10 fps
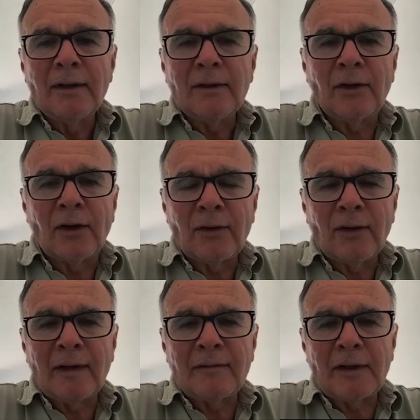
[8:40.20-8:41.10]
you
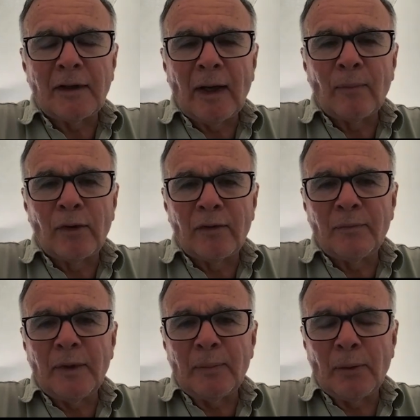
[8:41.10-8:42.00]
know, I've had a number
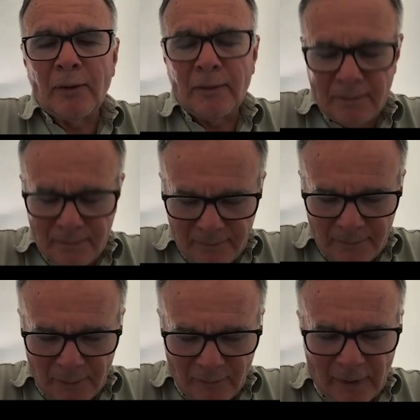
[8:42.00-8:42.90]
of people
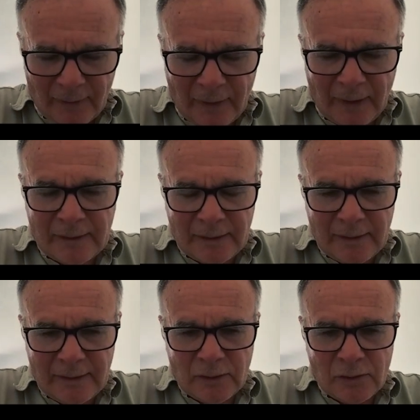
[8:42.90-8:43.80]
who I had
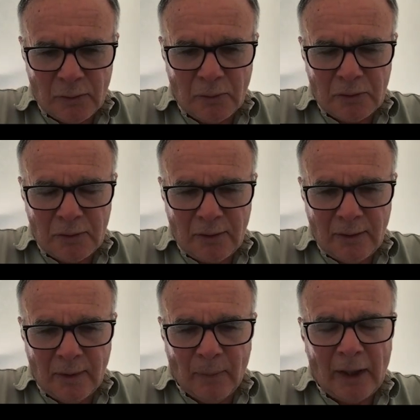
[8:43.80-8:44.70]
to talk
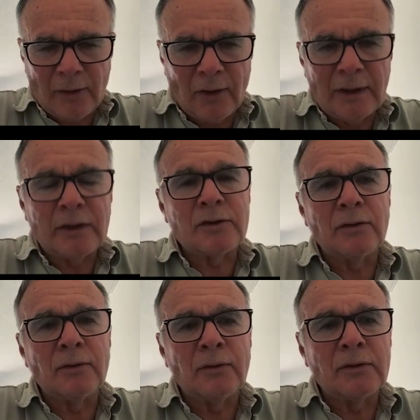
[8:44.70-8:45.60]
about Ollie
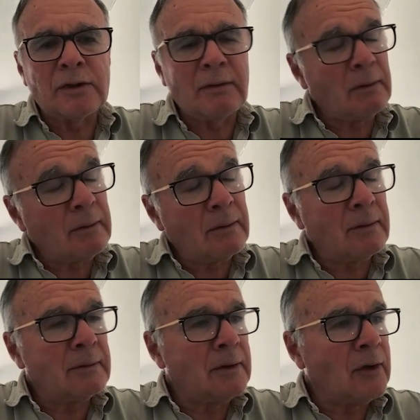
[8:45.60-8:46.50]
to who said,
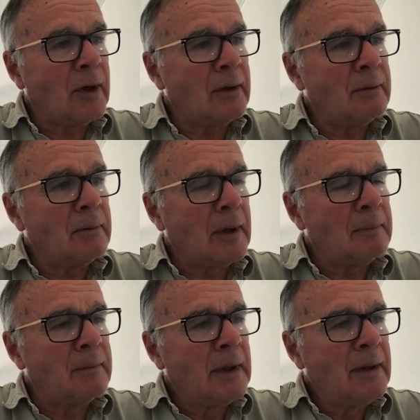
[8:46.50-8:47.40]
oh, you
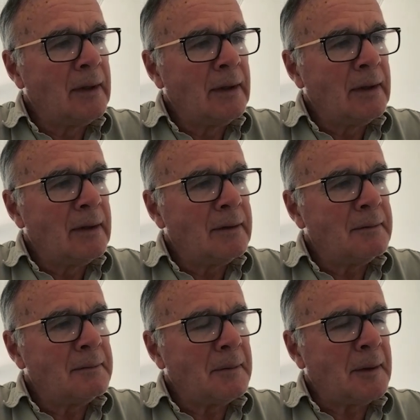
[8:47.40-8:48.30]
know,
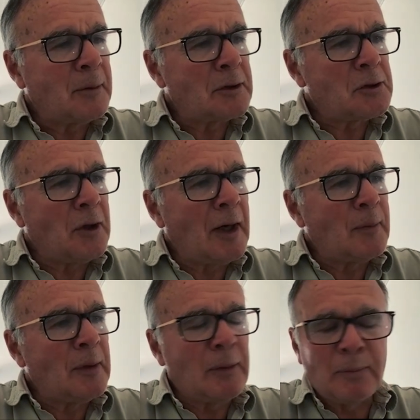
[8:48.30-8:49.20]
I'm not sure how
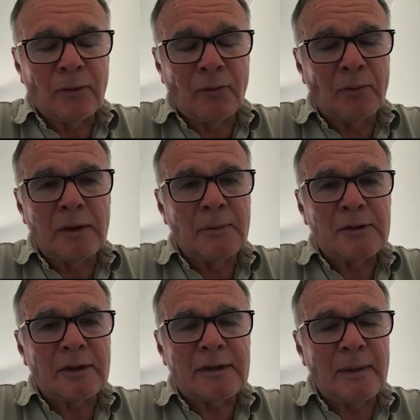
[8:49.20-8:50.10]
many people thought he
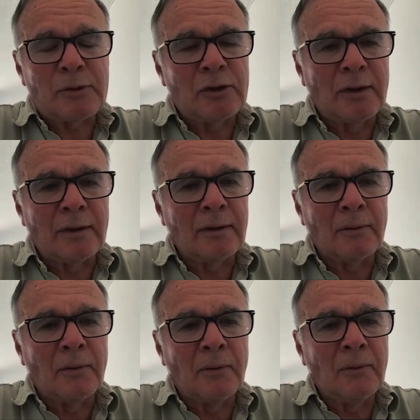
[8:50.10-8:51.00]
was
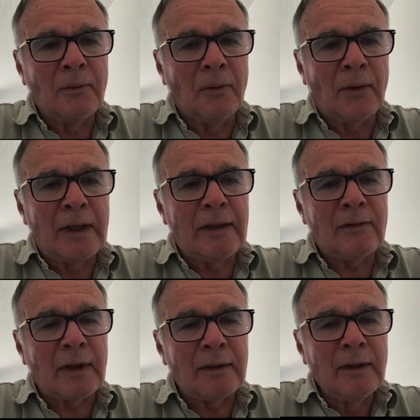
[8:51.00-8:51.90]
exceptional or
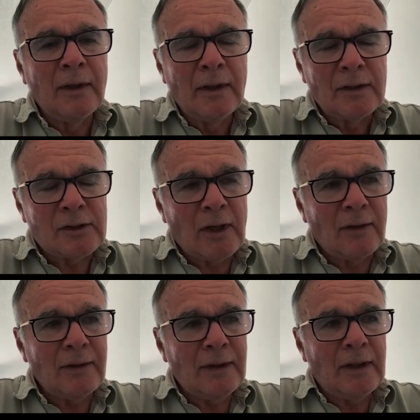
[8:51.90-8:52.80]
anything.
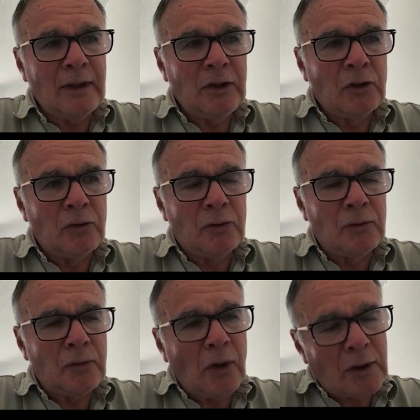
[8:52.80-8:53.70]
So
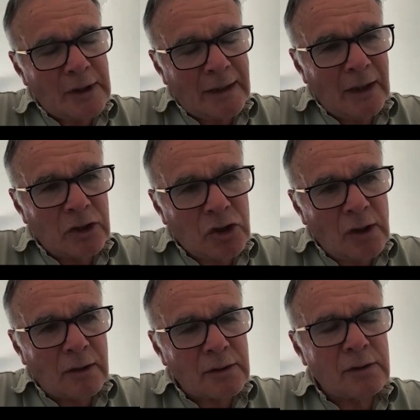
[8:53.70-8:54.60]
you are taking a
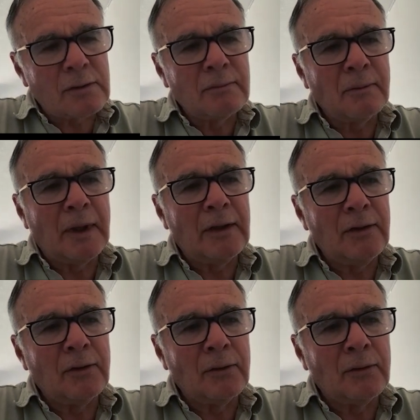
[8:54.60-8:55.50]
chance when
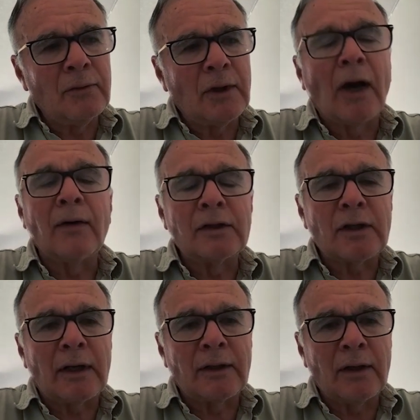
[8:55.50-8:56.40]
you go
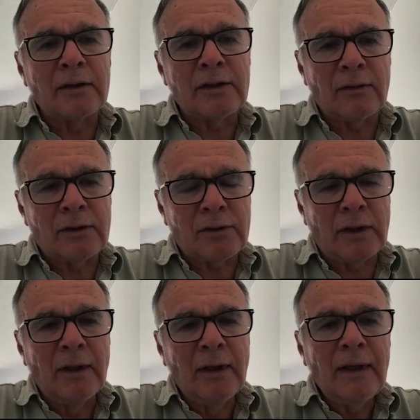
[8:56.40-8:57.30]
into unknown
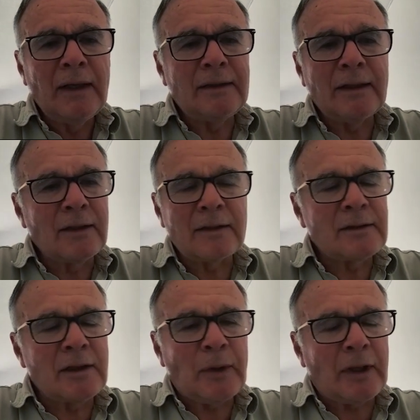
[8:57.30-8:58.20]
territory. He did
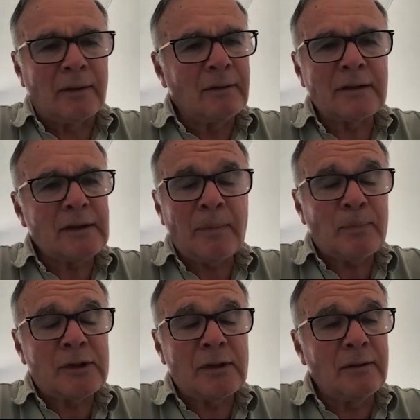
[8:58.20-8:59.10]
it typical. That's
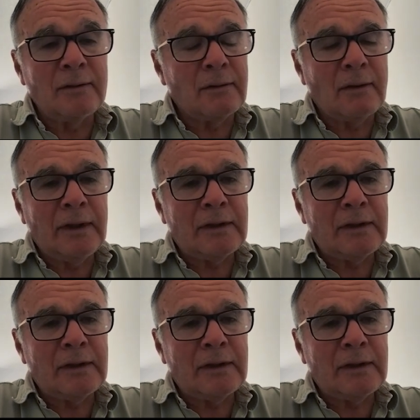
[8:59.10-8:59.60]
absolutely